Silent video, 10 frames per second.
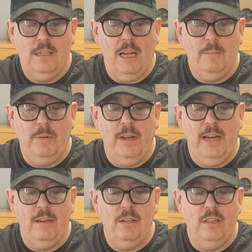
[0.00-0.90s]
keep an
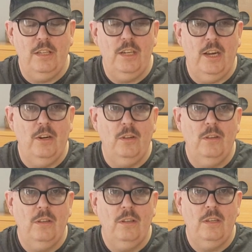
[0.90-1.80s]
eye out on the
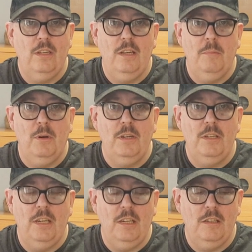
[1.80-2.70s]
channel and you might
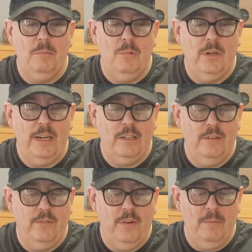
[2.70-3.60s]
see some more
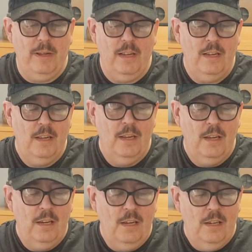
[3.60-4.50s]
action from her
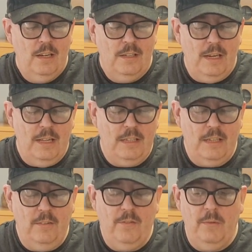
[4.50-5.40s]
so
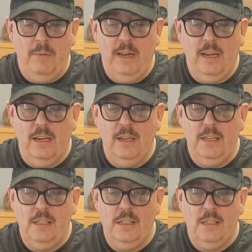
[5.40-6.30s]
that's it from me
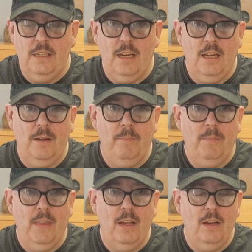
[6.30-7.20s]
guys
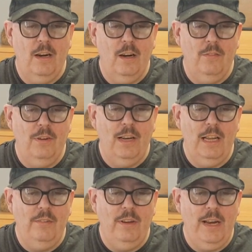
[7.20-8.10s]
um, I'm going to love and
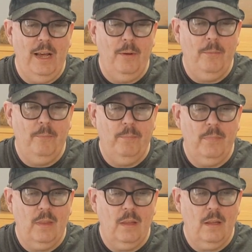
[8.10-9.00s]
leave you now
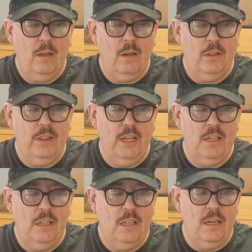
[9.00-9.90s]
got
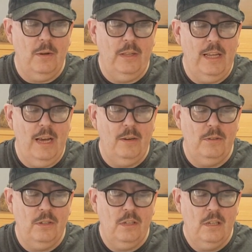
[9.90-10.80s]
things to do in the
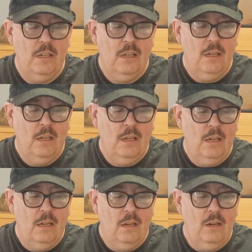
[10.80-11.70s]
house
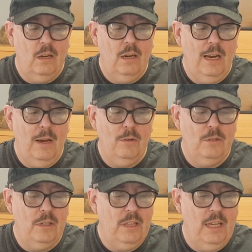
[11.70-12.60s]
Got
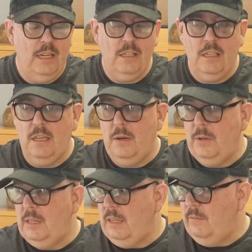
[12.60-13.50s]
loads of things to do
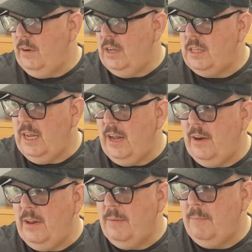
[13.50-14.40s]
in the
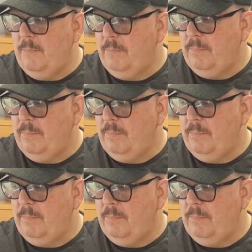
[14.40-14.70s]
invertarium.